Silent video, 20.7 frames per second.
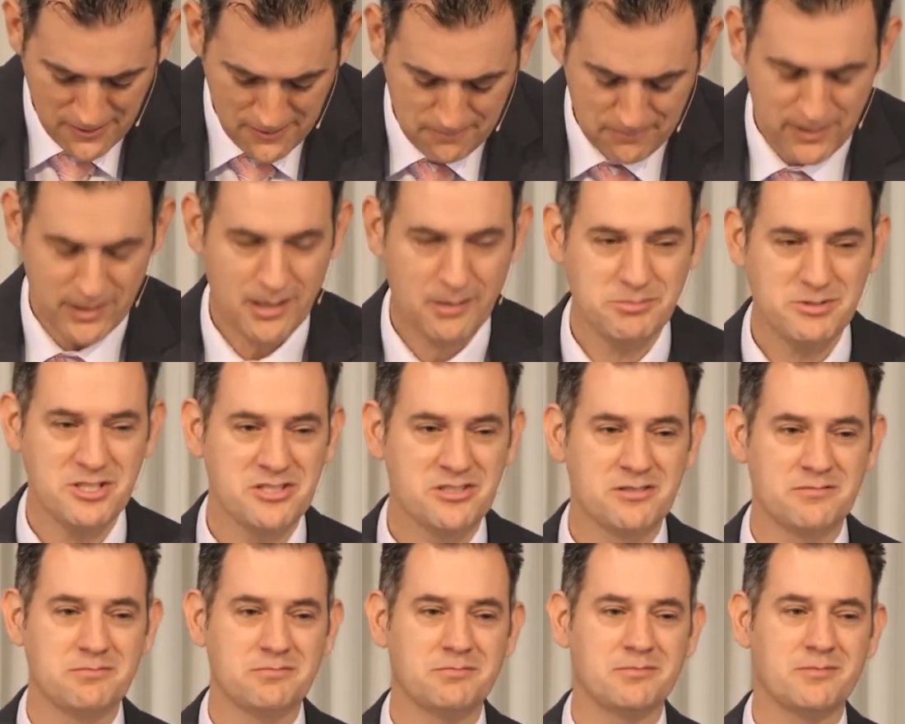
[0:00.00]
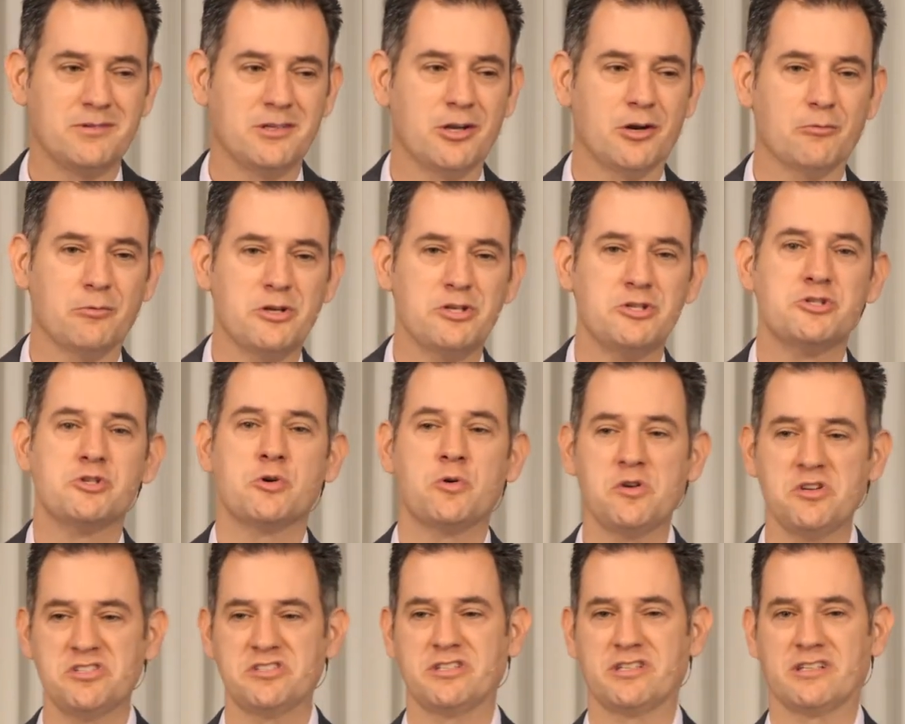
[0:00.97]
And I'm just
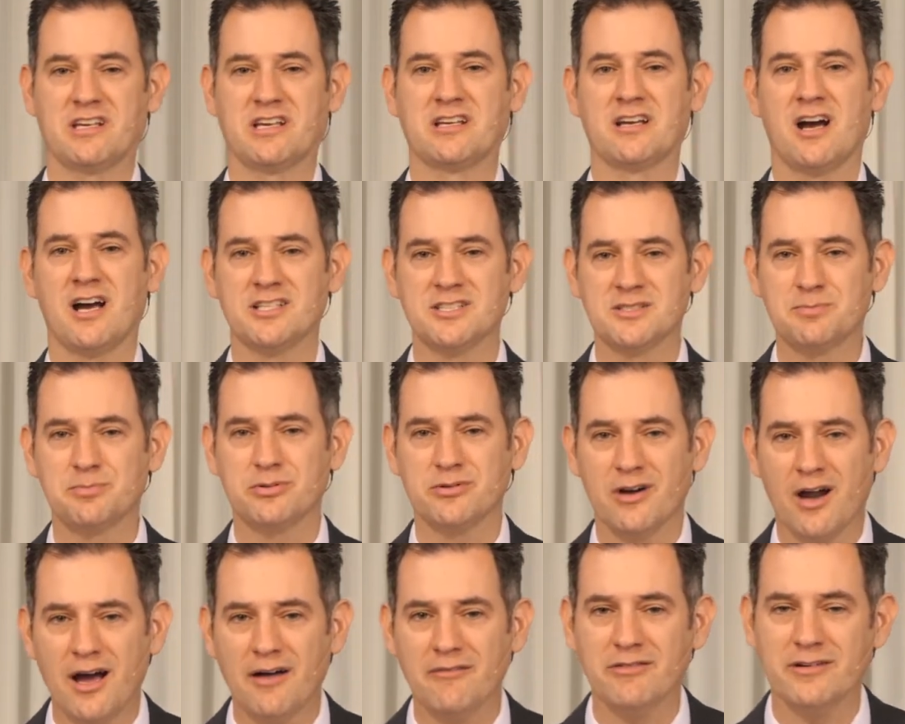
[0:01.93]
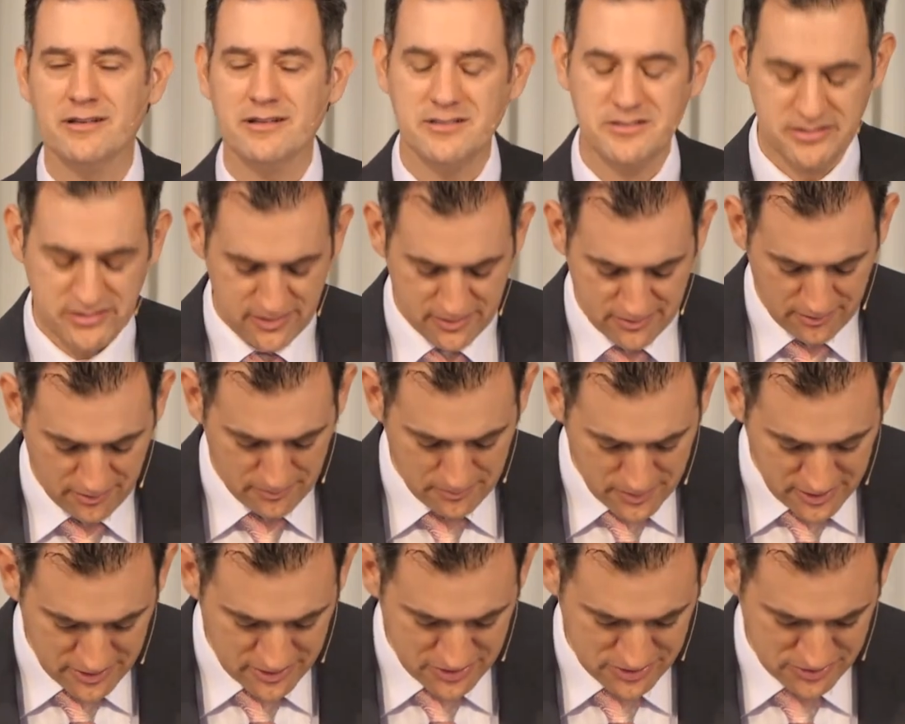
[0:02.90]
rejoicing in God's providence in our
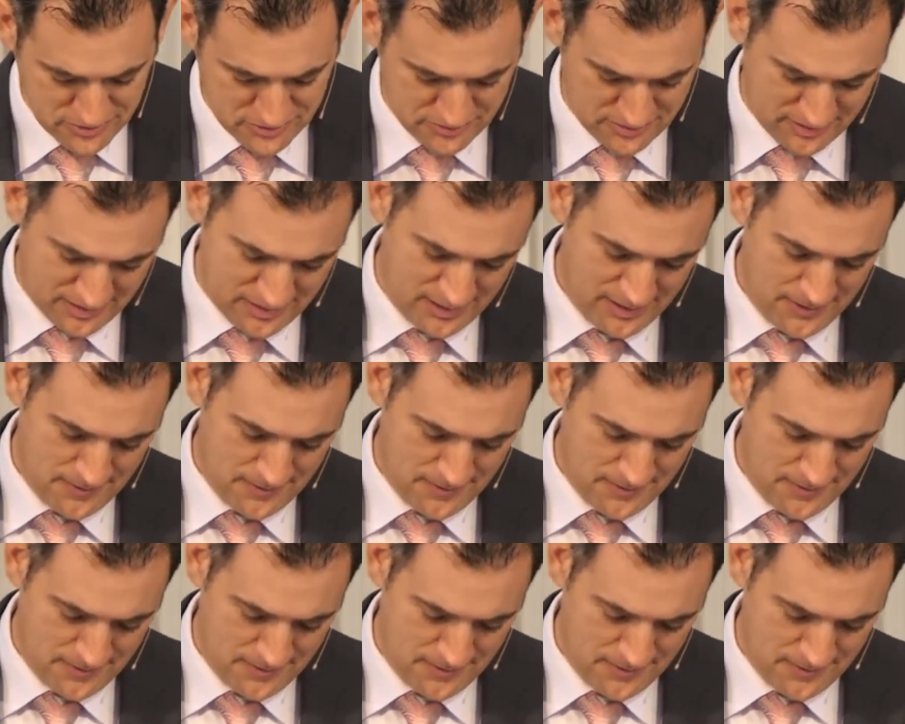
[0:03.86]
ministry,